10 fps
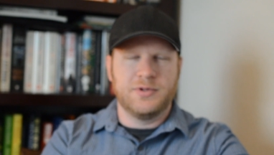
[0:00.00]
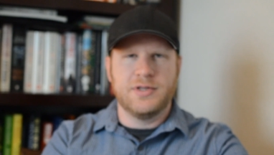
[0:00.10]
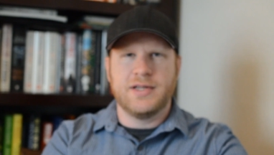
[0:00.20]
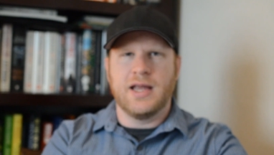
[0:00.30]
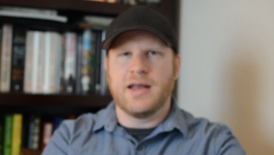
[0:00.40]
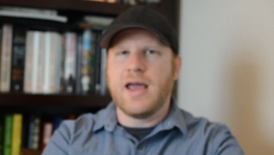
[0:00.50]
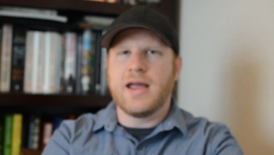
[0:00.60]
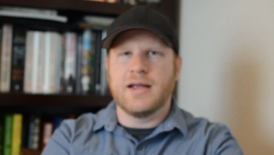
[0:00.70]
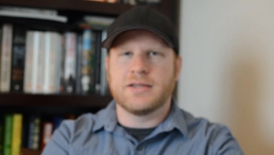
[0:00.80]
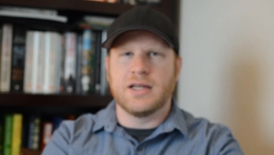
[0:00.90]

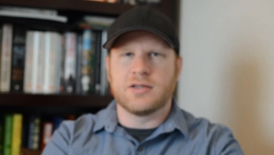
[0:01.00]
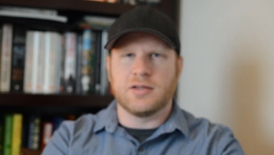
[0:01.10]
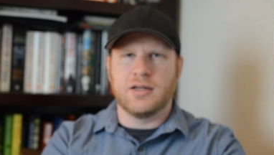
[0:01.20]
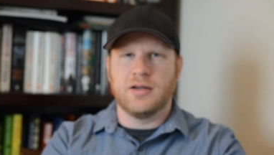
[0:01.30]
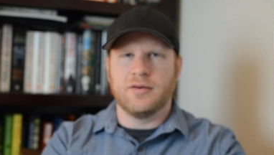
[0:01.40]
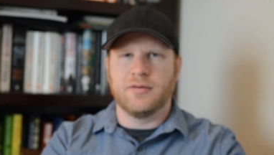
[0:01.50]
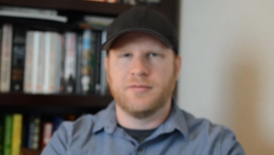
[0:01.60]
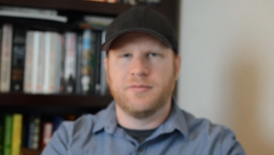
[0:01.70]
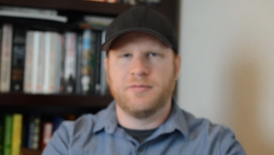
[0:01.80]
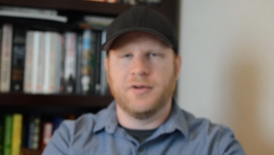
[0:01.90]
DNA, essentially your
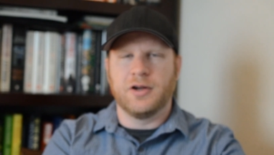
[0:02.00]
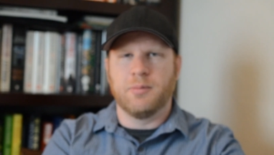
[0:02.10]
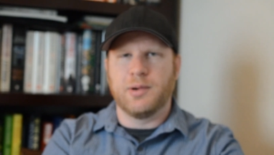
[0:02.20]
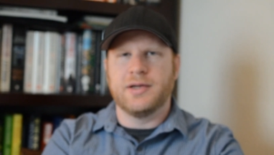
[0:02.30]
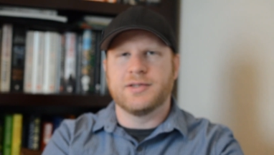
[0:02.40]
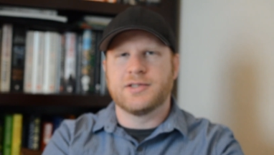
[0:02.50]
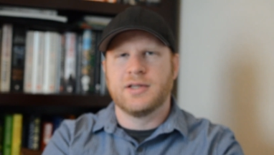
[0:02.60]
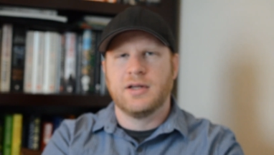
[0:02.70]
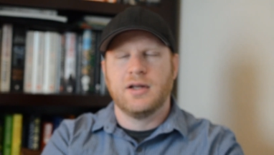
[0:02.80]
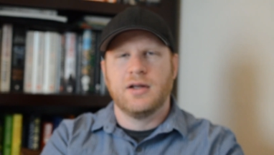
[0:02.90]
fingerprints,
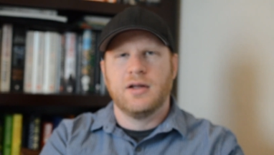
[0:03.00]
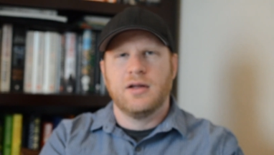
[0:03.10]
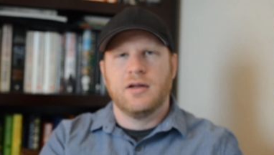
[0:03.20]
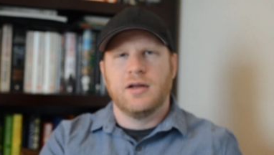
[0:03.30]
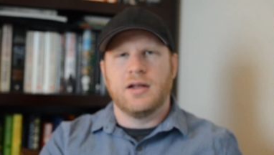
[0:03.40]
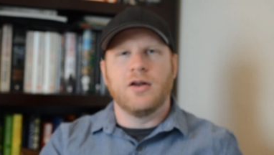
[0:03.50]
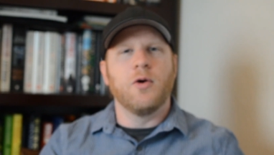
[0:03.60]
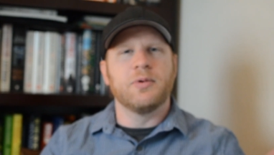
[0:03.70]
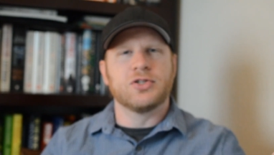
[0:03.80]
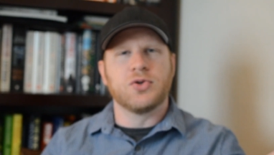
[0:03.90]
and it
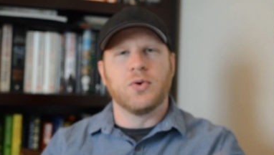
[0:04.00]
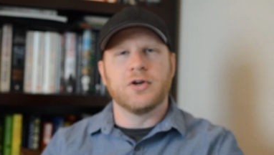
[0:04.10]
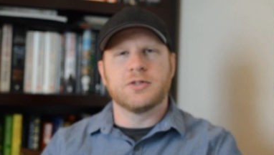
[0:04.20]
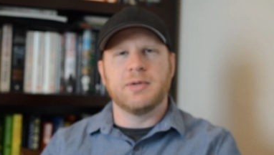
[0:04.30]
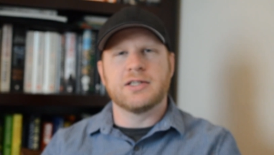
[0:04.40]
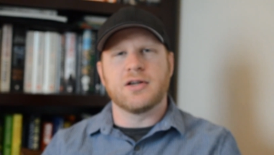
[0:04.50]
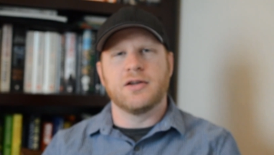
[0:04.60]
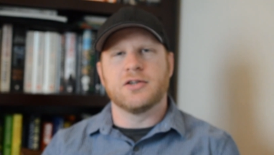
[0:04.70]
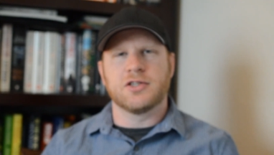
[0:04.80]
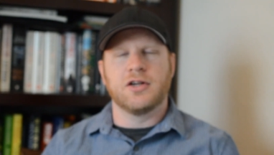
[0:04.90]
opens doors based on
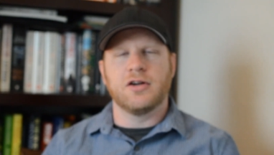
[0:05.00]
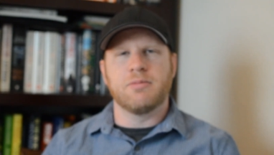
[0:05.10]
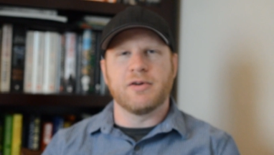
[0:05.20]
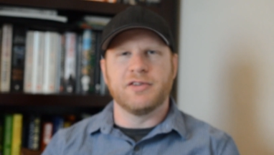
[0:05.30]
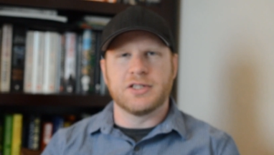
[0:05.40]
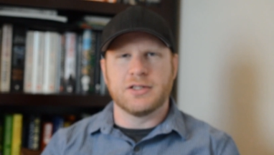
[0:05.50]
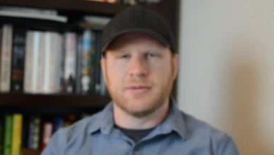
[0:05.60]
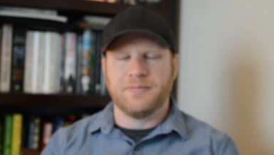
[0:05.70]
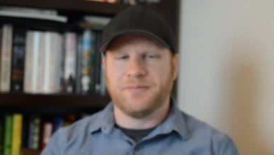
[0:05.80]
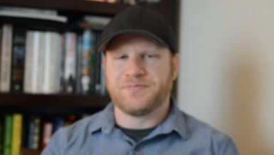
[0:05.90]
your security privileges.
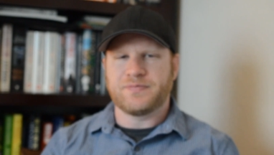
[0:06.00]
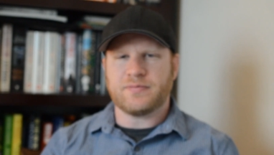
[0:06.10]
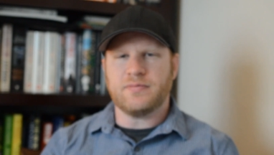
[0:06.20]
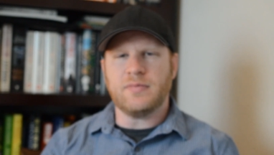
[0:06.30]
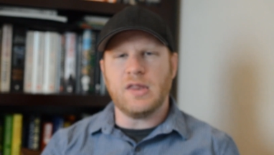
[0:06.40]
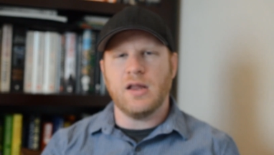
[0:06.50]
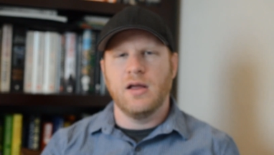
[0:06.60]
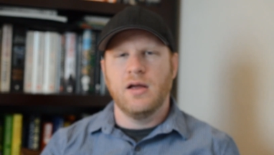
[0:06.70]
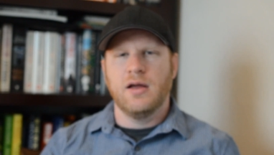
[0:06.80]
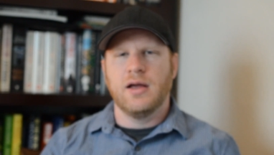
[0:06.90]

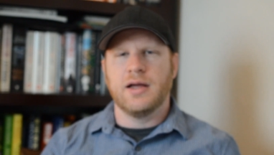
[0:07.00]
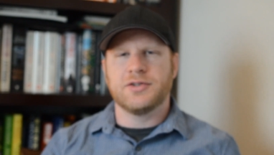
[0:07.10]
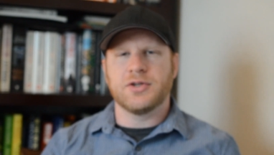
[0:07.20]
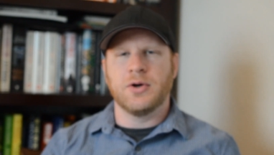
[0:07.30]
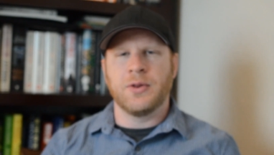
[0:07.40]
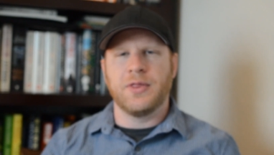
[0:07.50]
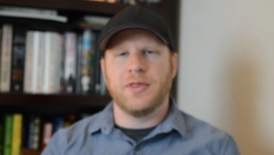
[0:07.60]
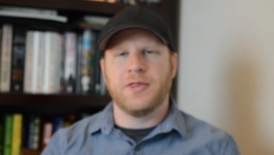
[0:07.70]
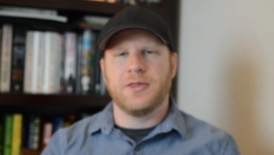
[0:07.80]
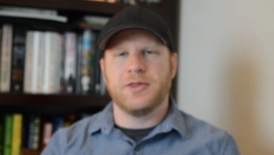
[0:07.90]
And so
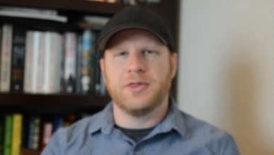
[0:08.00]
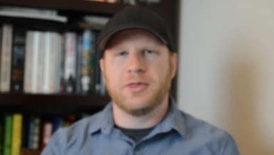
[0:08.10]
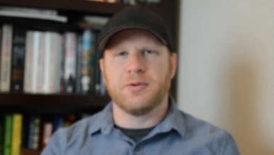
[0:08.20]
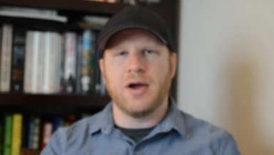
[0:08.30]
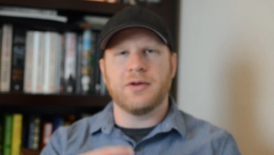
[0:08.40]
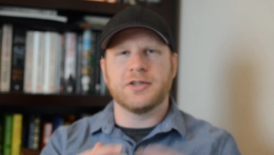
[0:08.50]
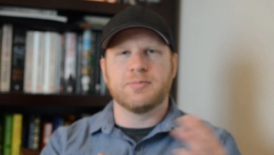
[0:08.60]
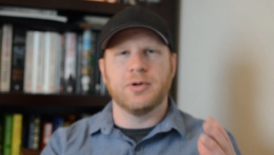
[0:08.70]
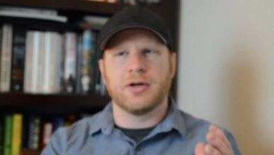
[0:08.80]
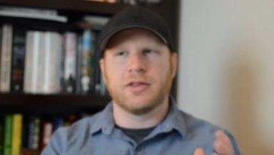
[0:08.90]
throughout this
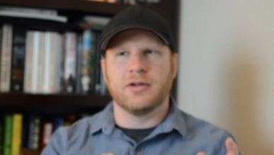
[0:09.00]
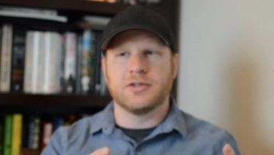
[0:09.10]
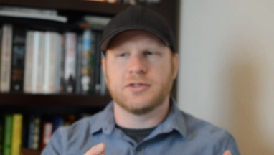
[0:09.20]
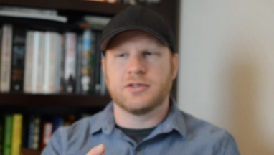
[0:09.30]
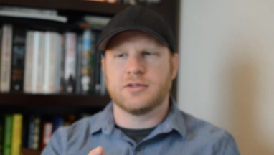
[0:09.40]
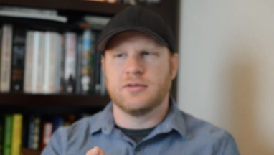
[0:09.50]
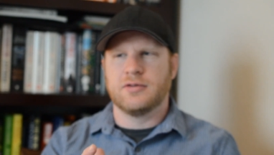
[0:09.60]
book, there's